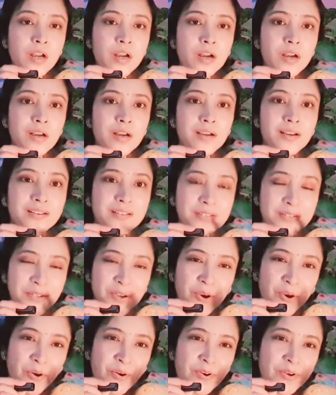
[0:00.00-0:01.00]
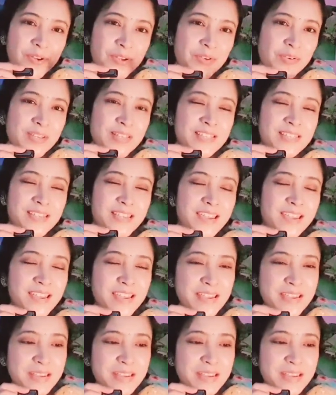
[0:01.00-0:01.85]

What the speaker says: or you can say